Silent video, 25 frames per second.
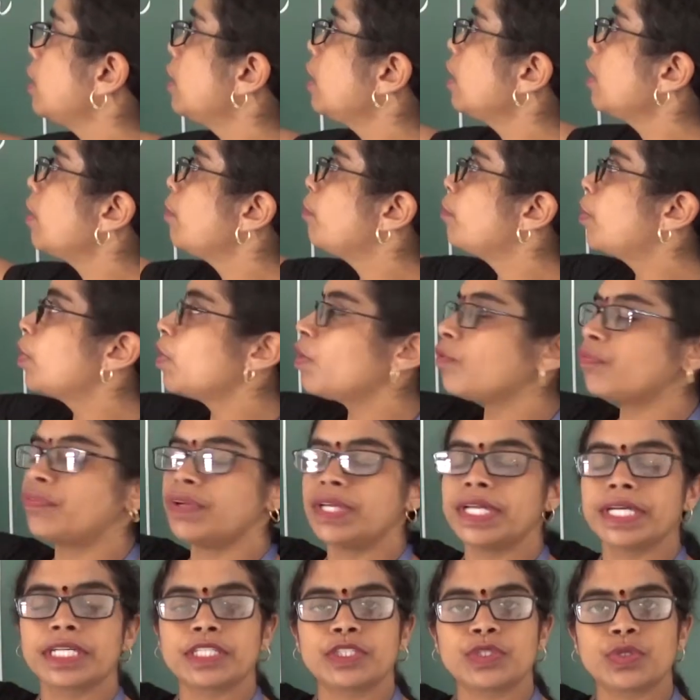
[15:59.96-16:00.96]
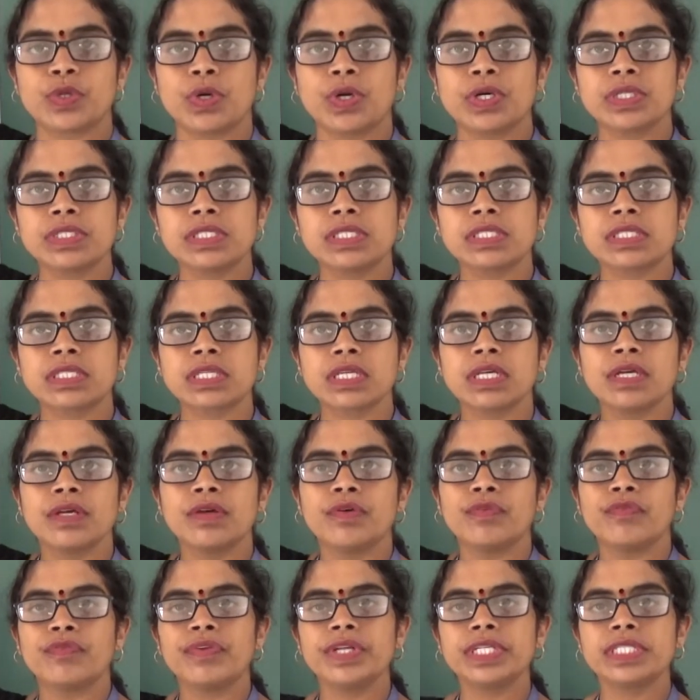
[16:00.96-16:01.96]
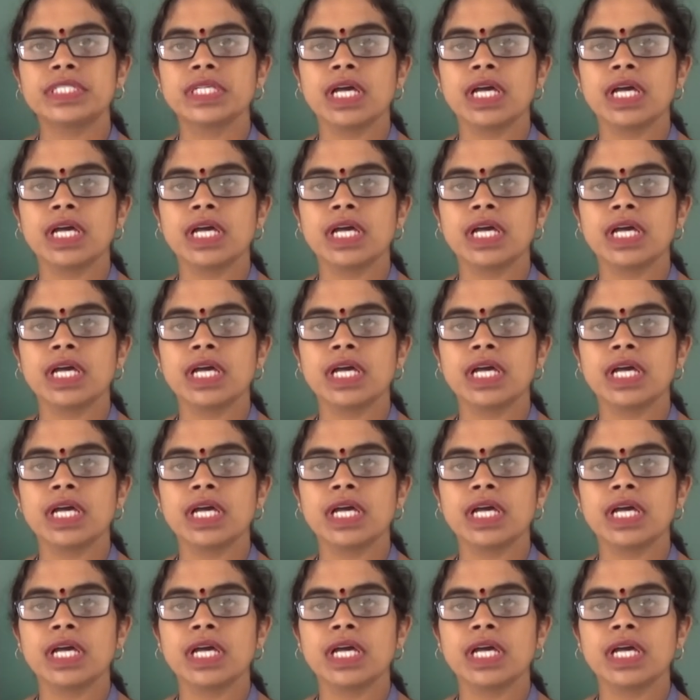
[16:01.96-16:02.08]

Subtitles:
the number of electrons which